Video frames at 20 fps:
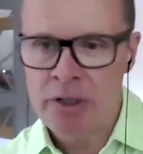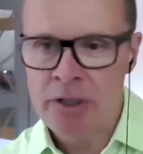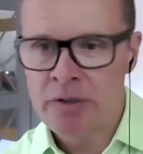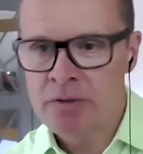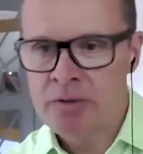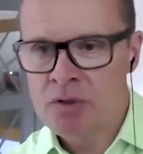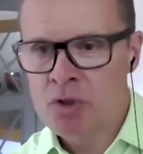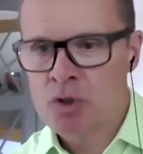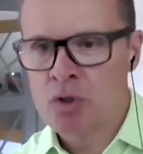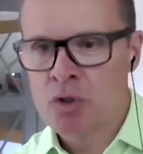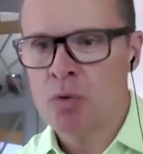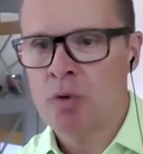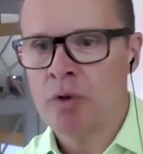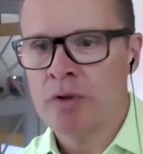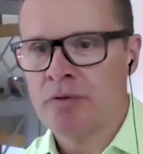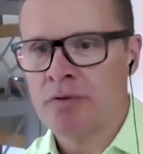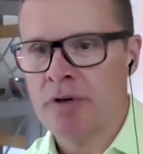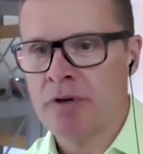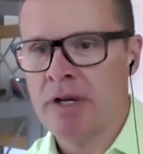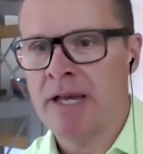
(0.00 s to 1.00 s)
you 2
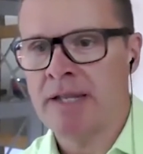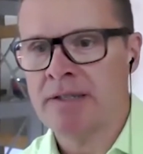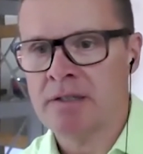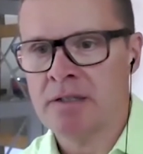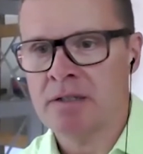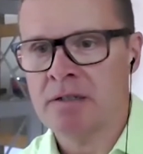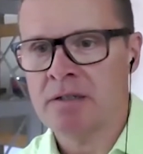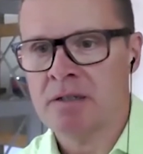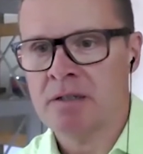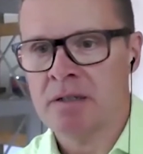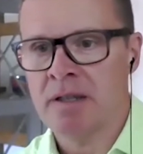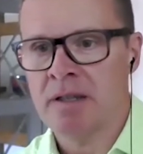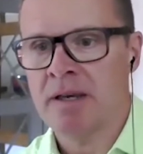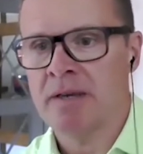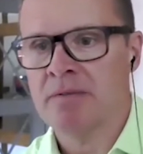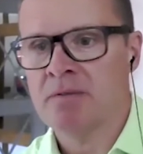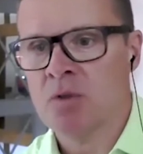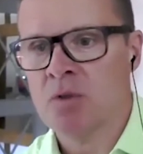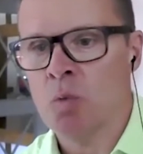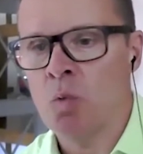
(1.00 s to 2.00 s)
or 3 answers to
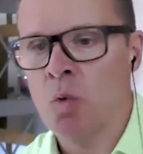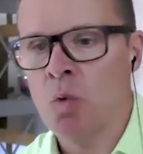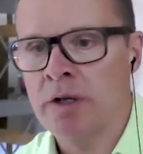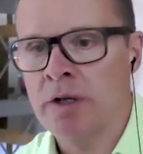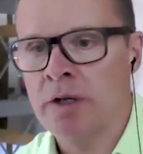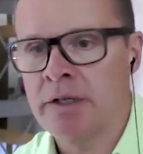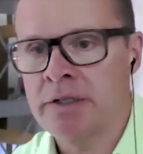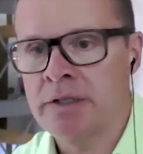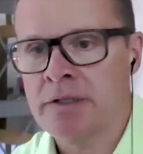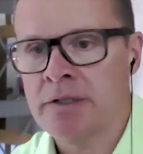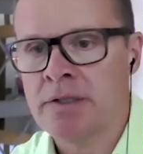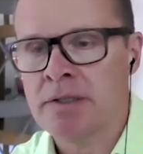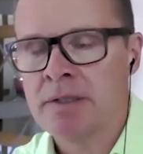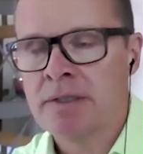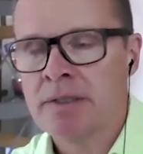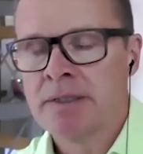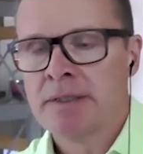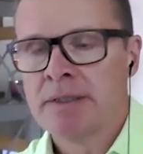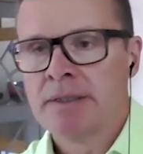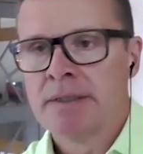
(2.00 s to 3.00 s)
that. So one is,
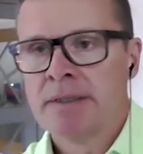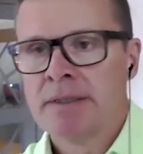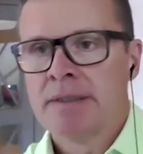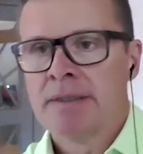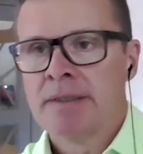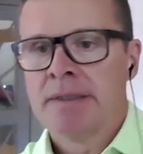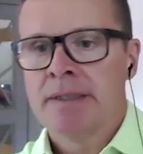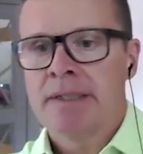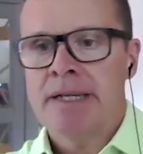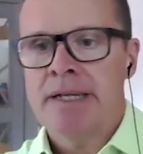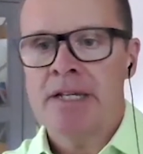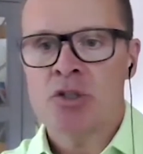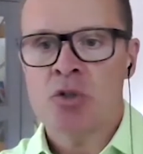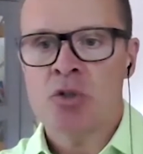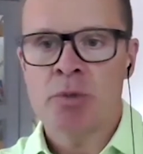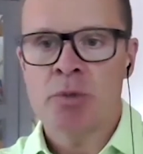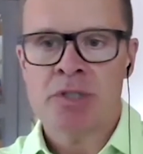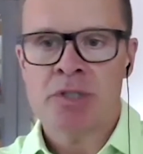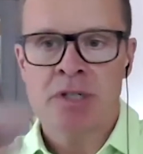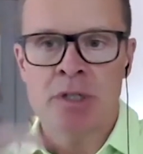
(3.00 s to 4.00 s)
it's
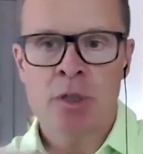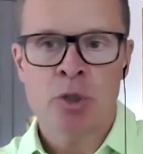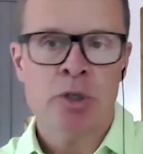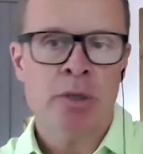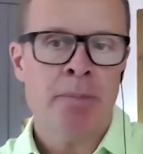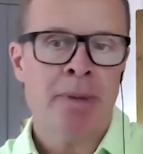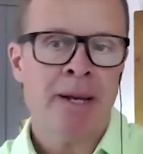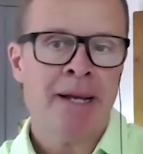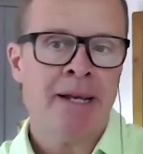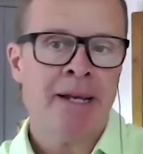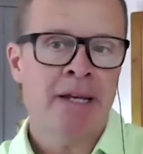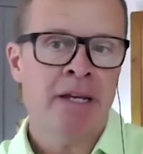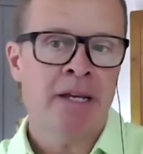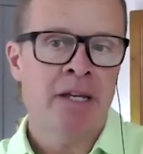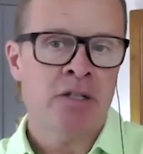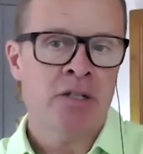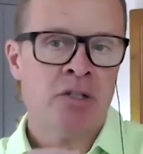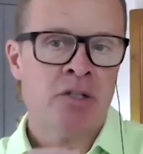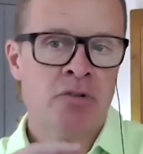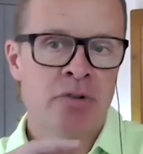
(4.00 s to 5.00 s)
almost looking back at
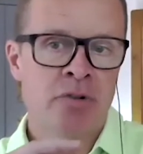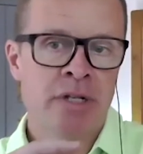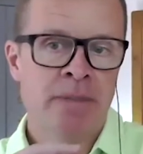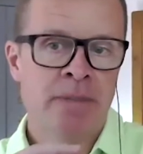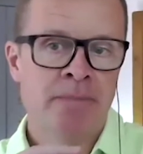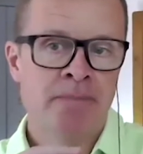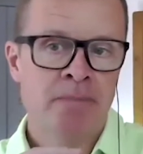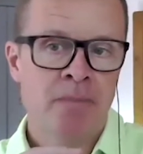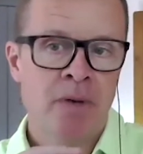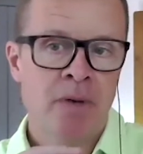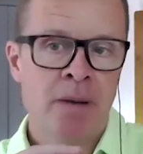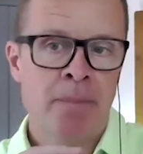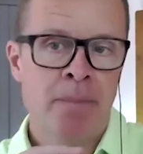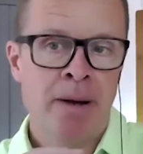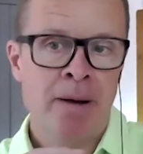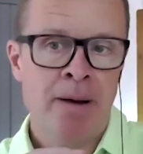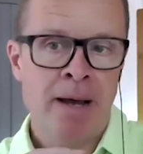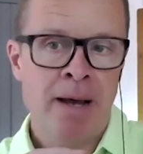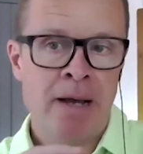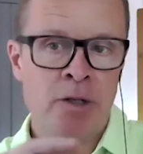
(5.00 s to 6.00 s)
history
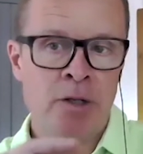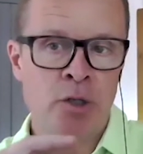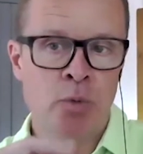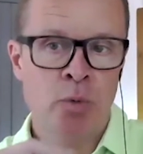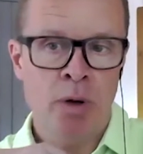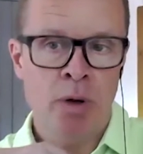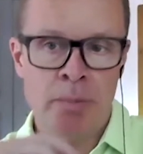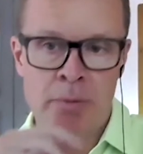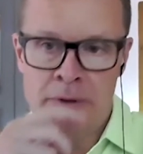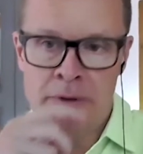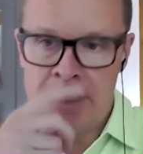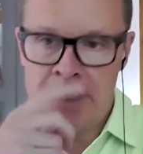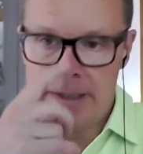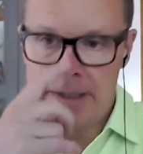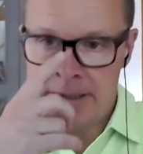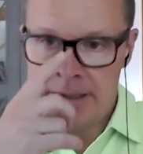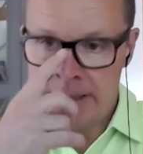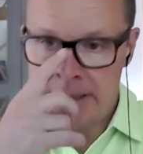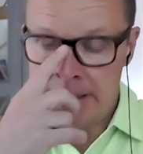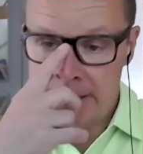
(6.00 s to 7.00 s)
about how you
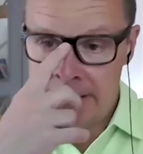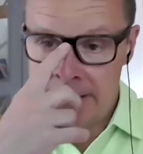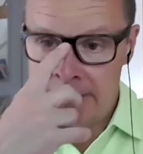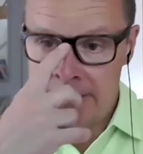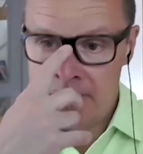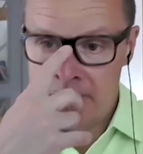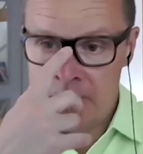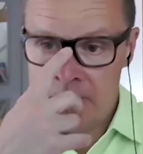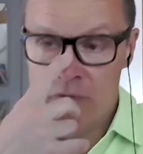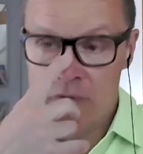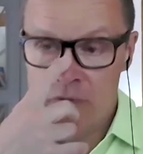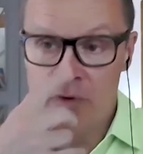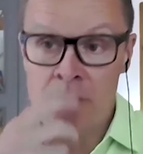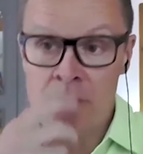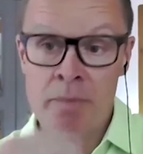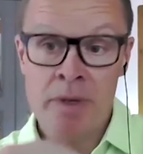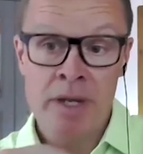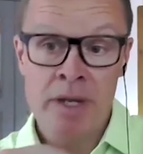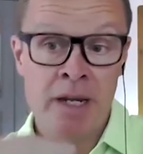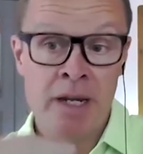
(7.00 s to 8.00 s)
operate as a leader.
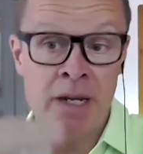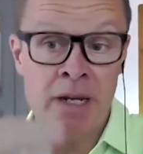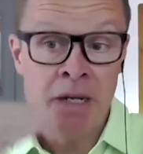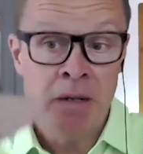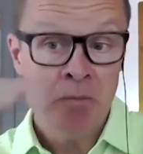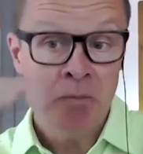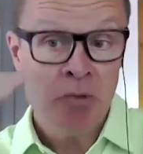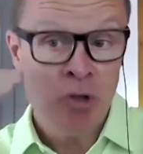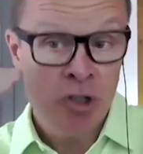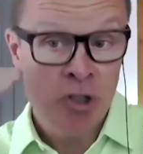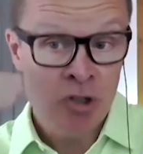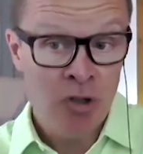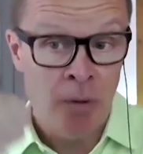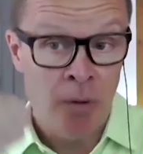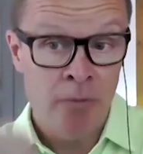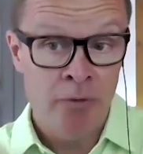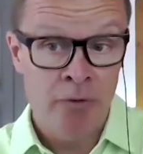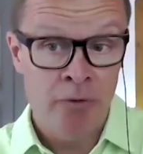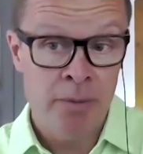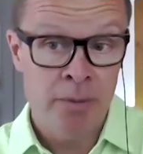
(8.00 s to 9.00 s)
For me, the
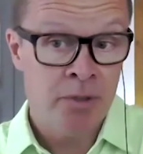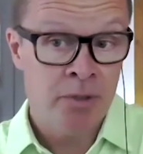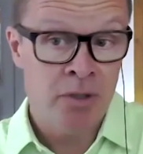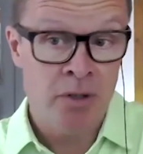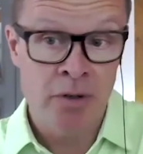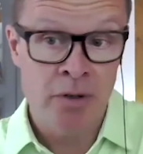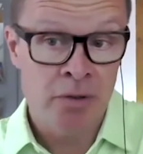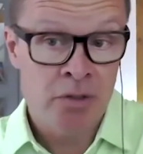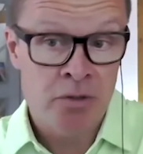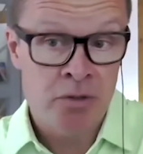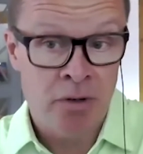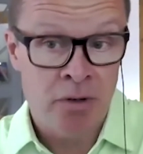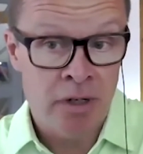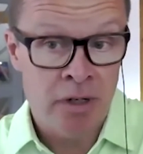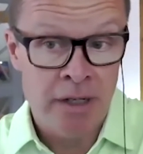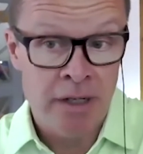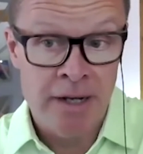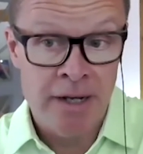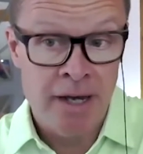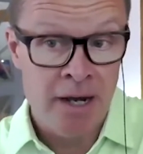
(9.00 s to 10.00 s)
top firms are not
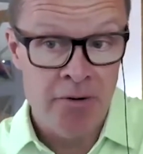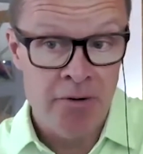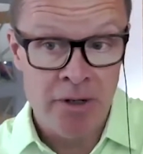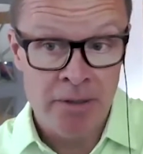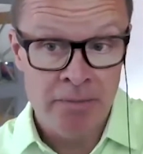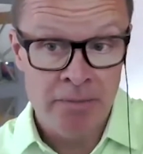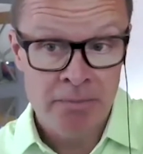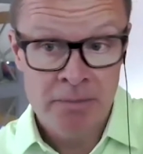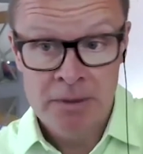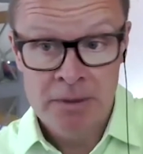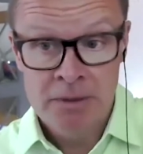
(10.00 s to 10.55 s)
struggling in hiring,